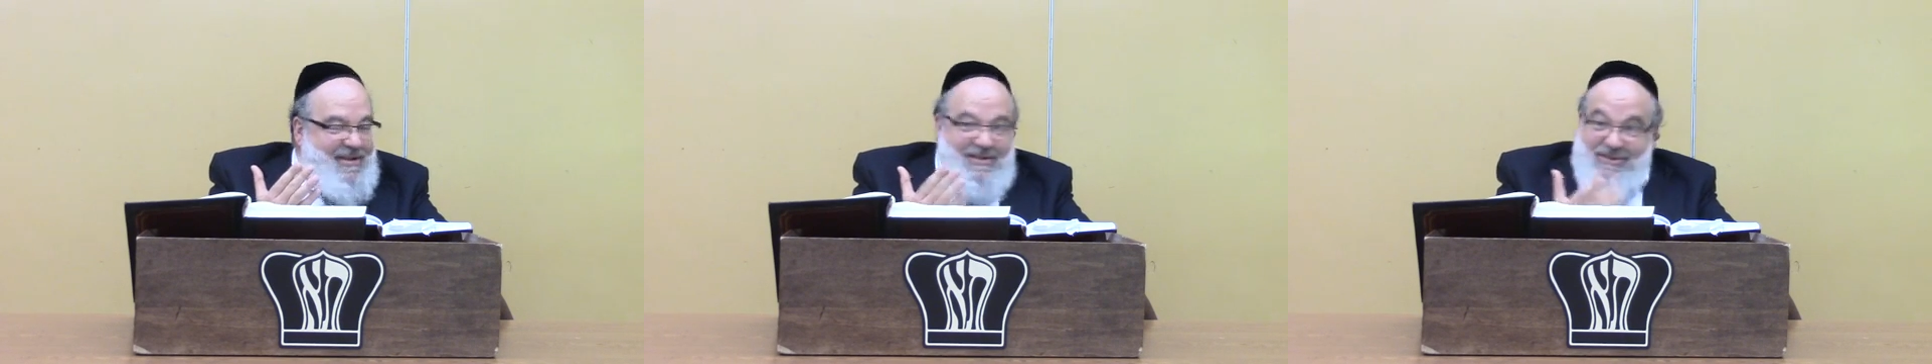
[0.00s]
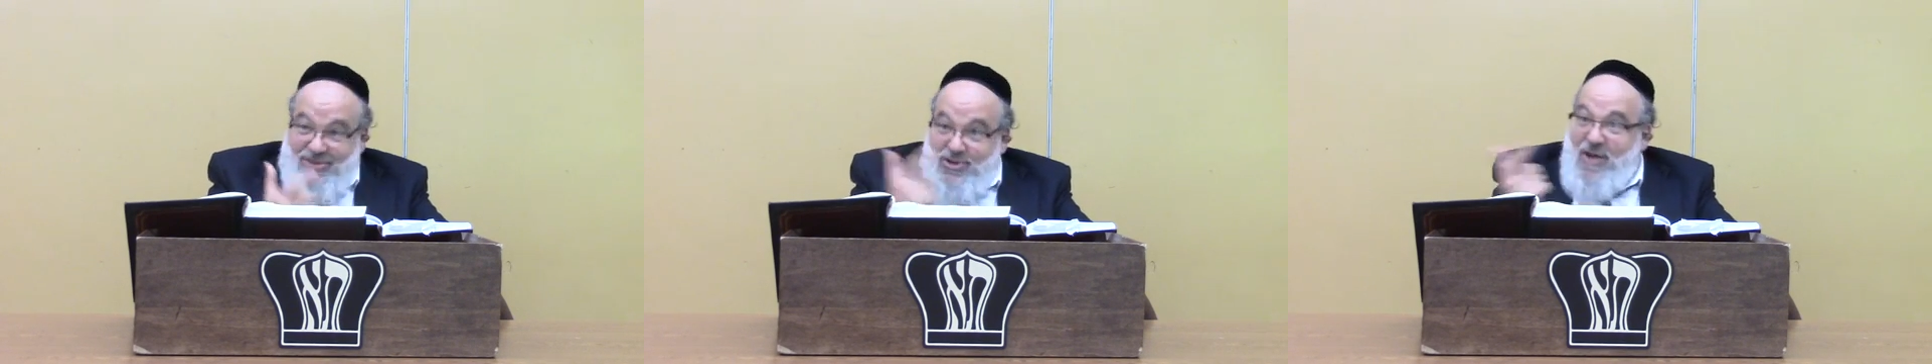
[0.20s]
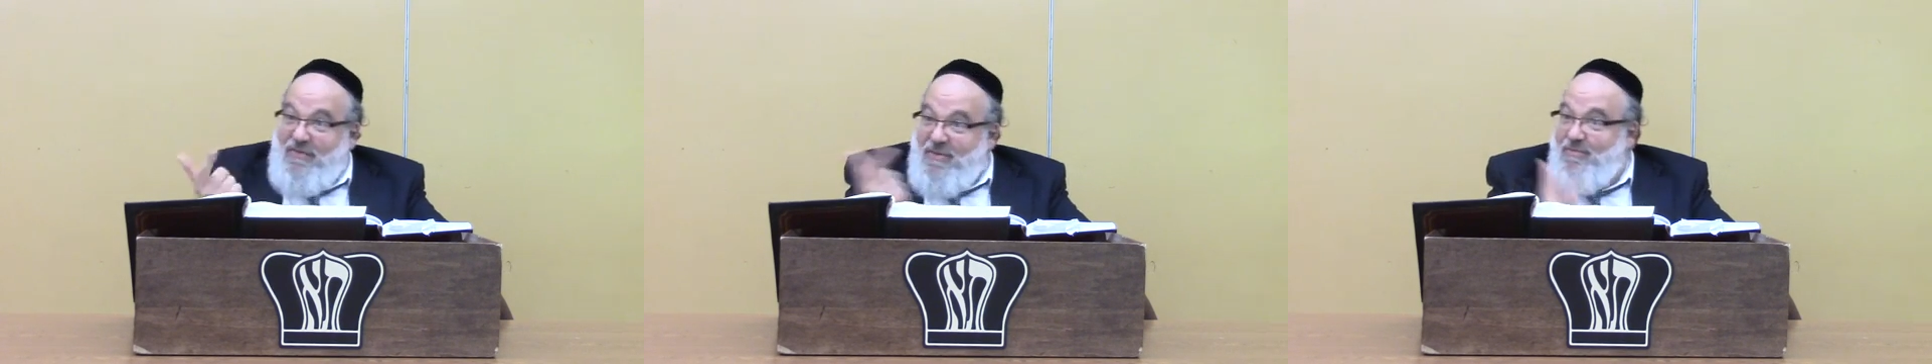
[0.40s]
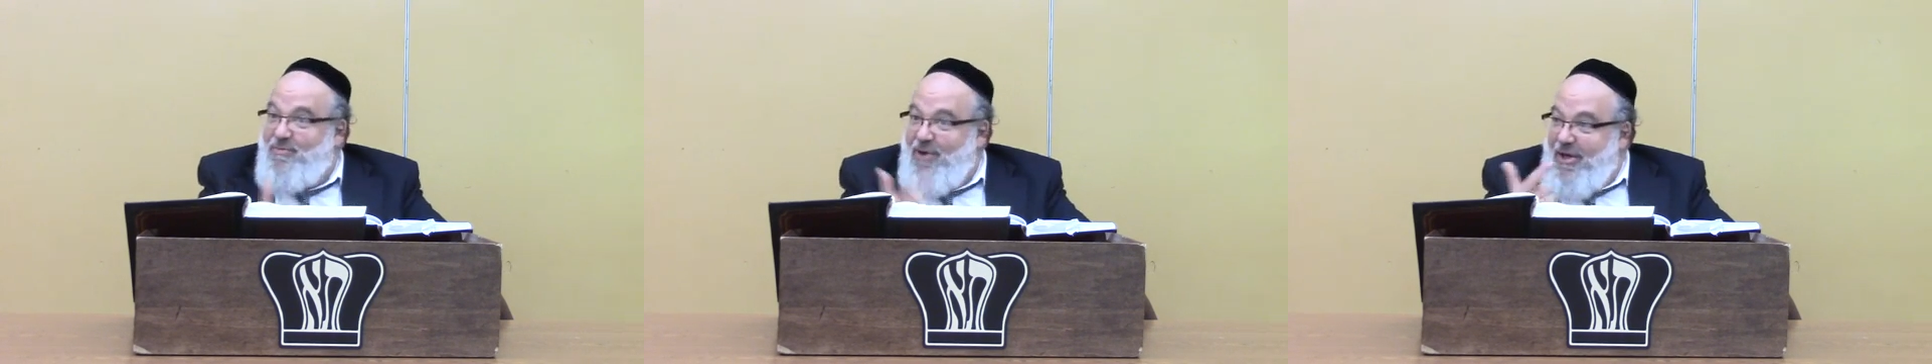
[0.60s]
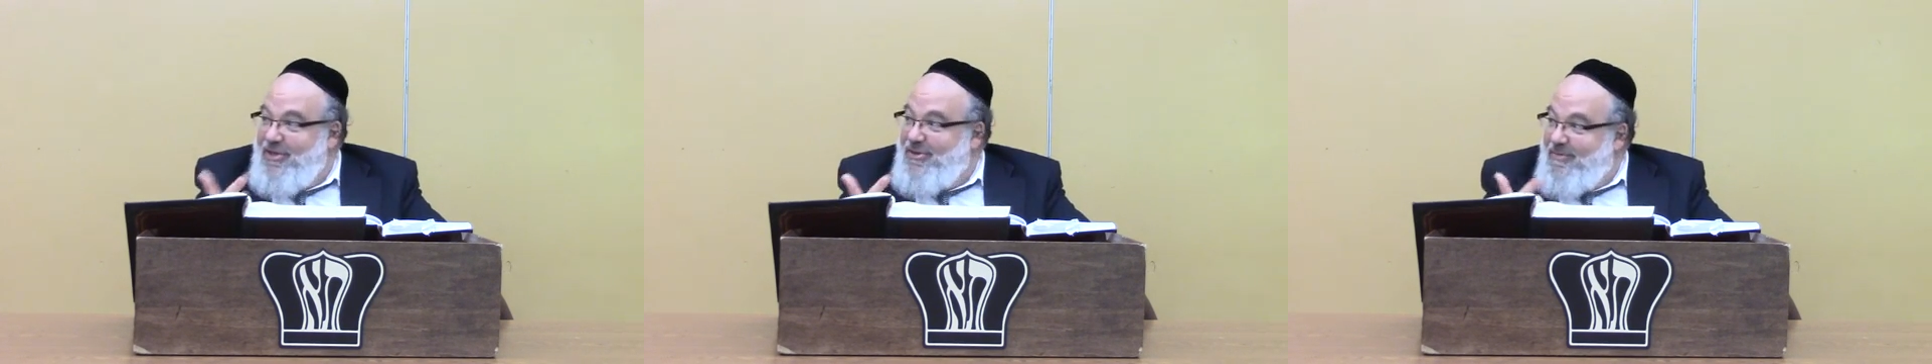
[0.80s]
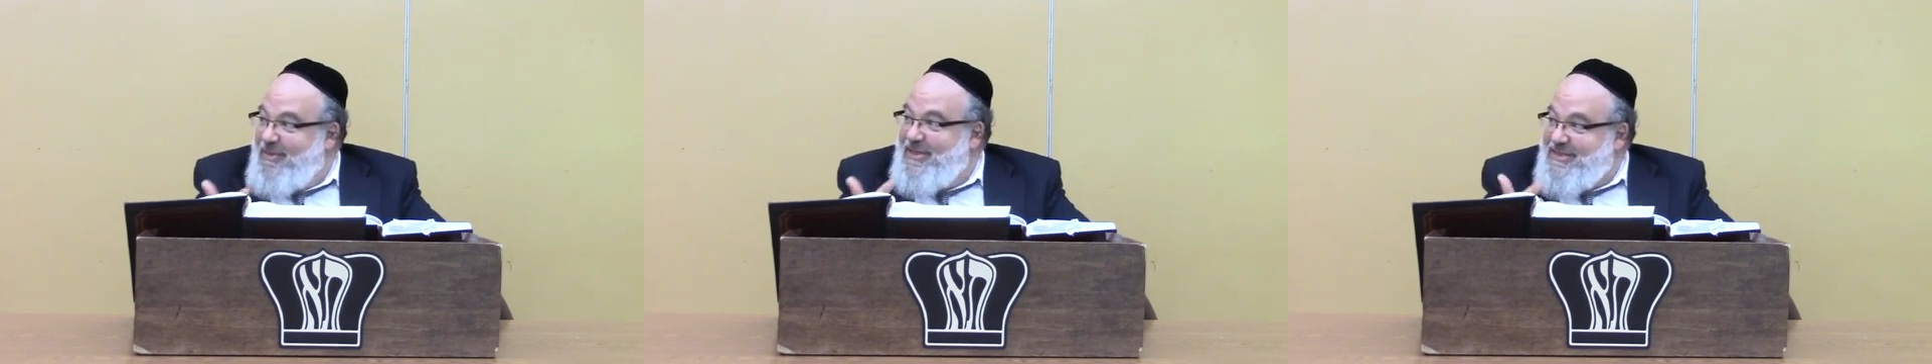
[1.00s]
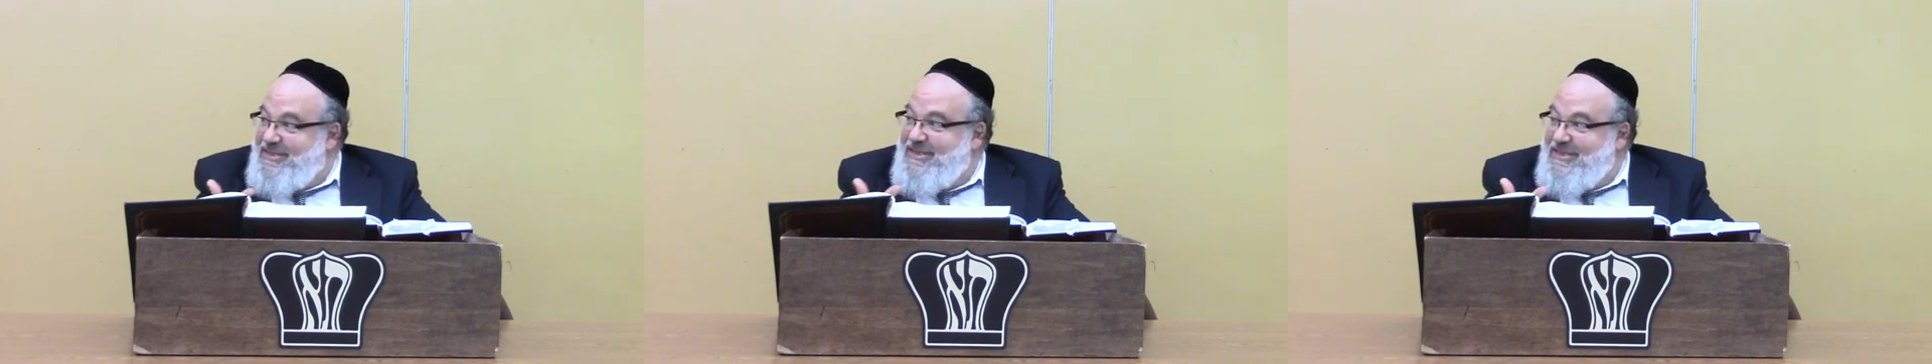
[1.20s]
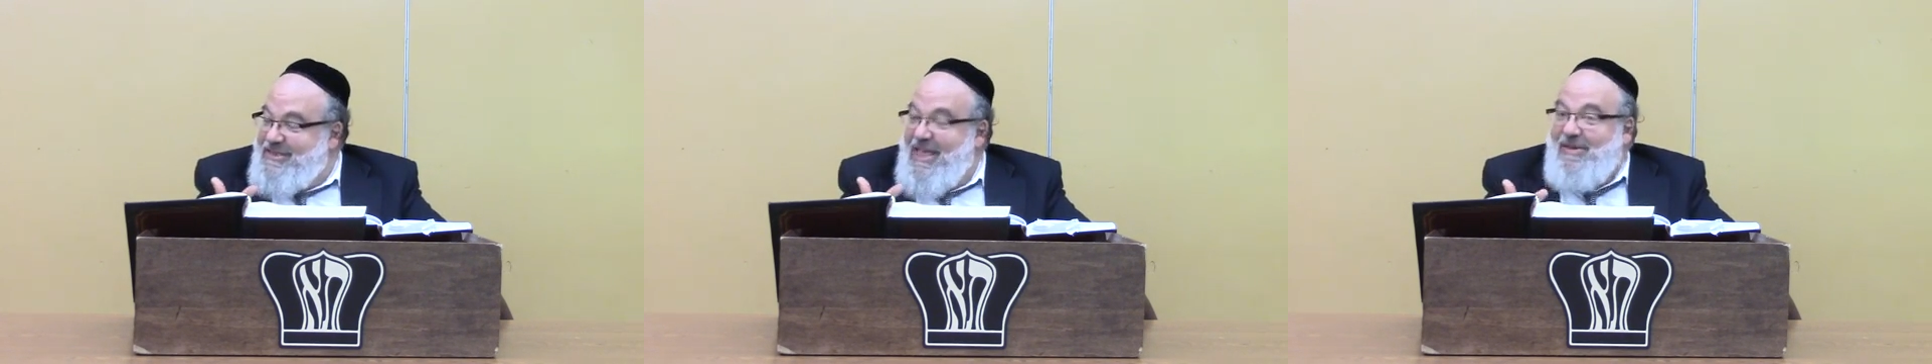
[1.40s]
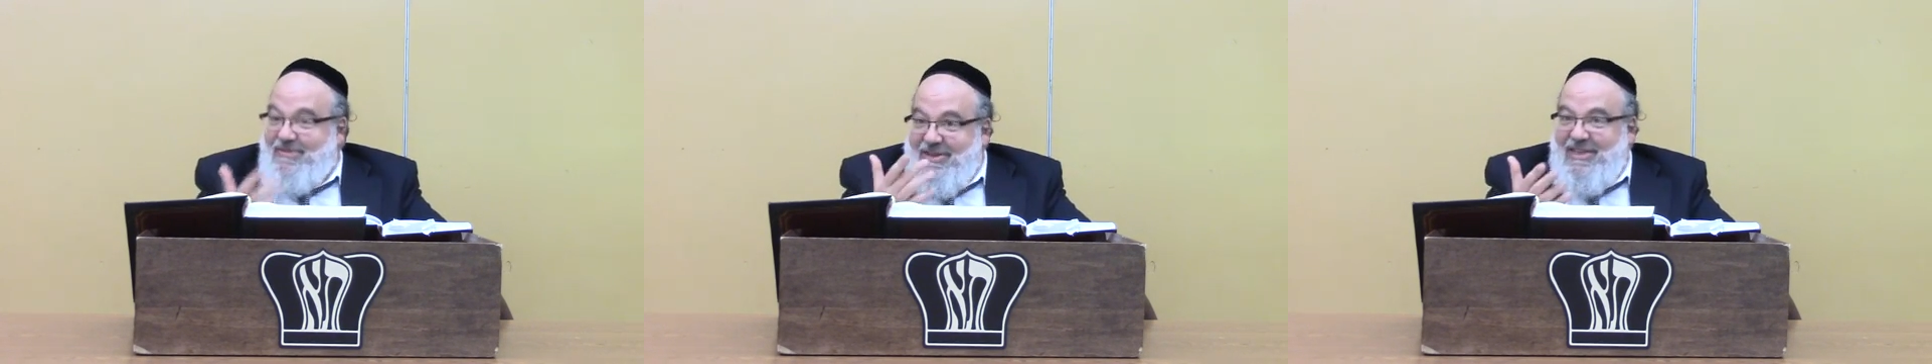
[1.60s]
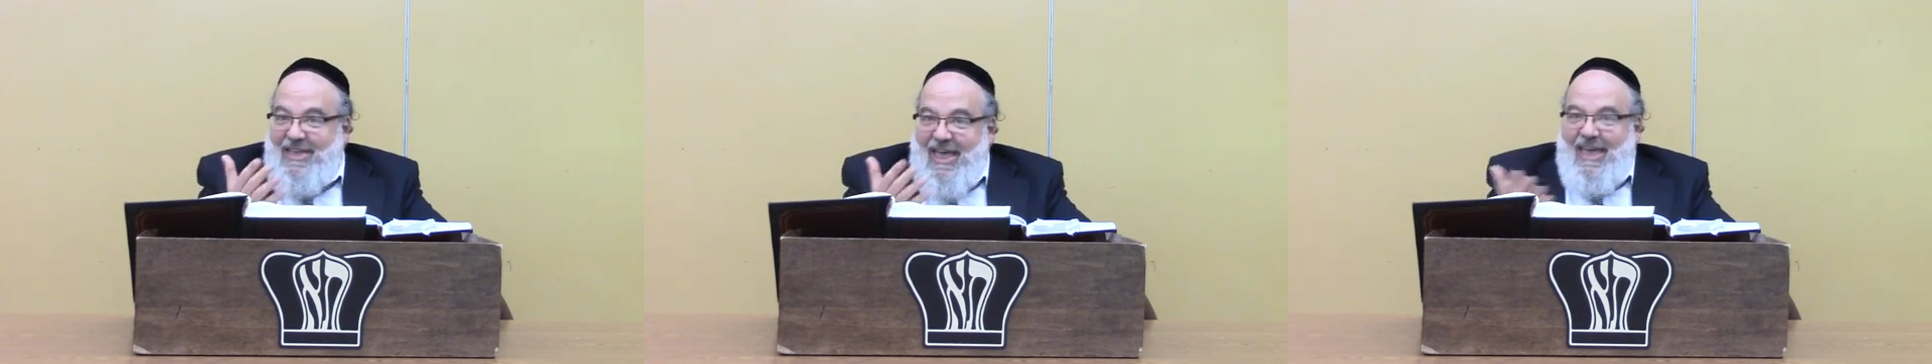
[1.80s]
he said, do you have a brother with this name?
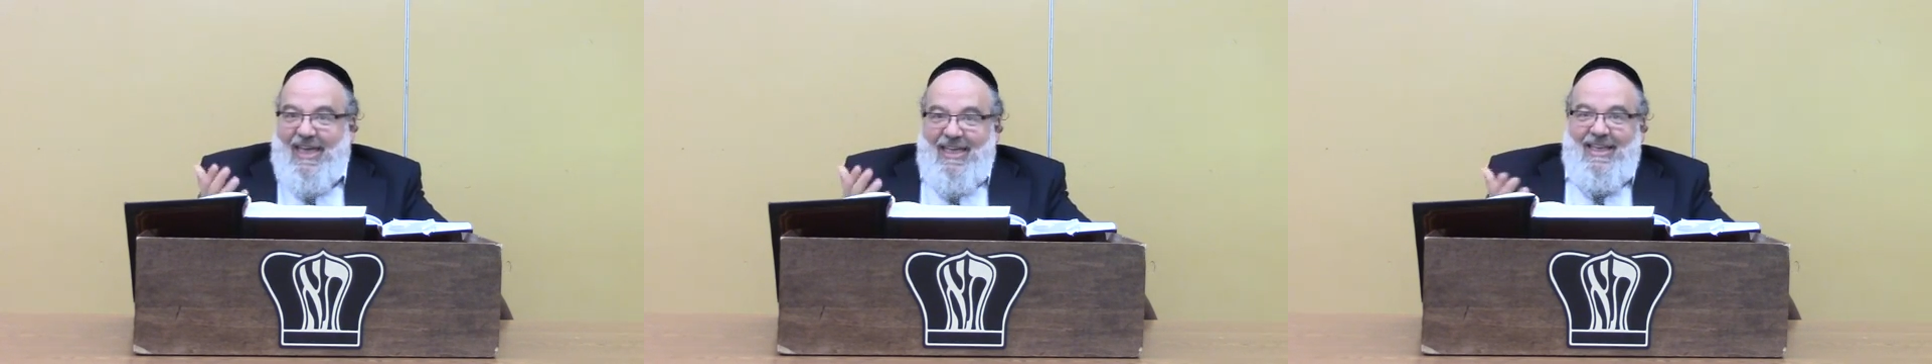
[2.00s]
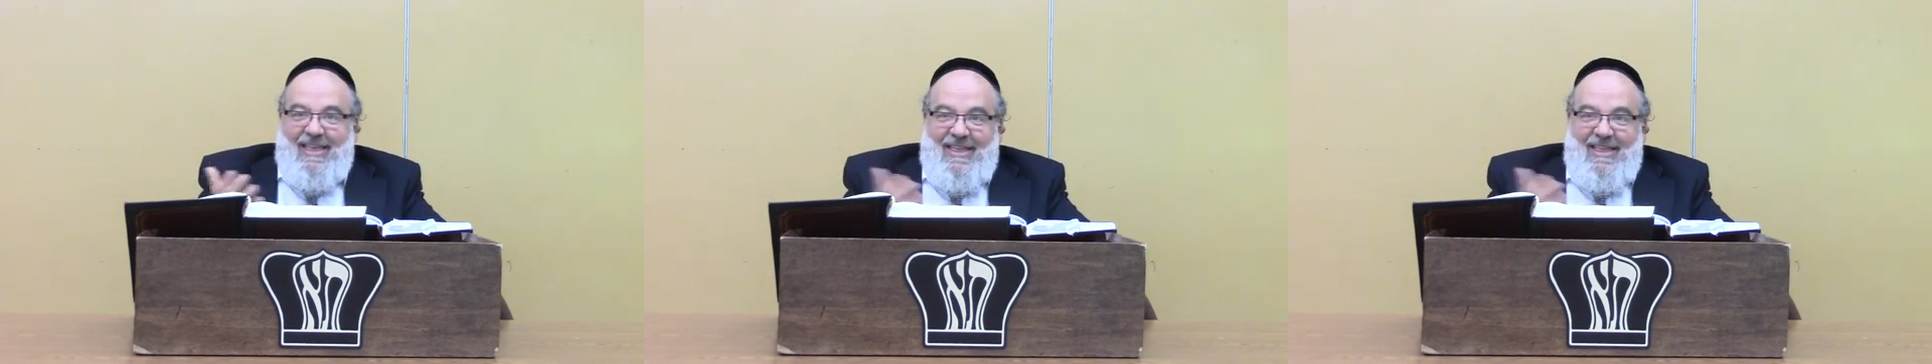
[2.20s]
He said, yeah.